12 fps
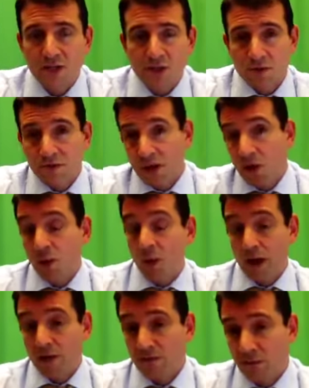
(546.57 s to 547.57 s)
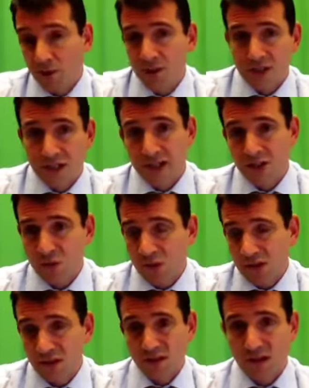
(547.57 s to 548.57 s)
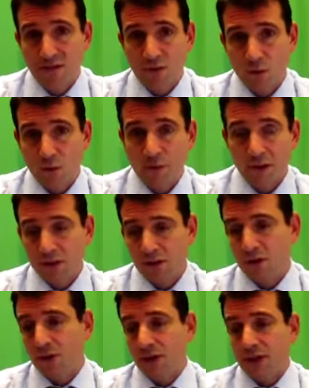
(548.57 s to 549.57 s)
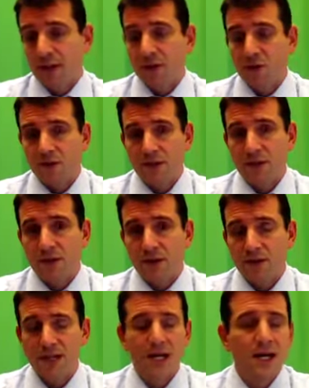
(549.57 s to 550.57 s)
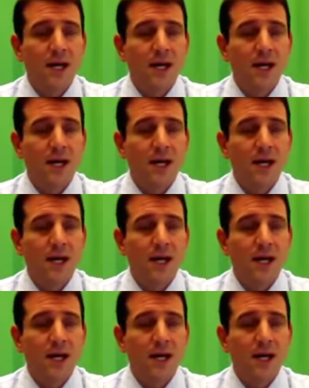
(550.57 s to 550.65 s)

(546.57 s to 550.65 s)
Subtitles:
So if they don't want to enforce it, guess what? Slavery won't be included in those areas,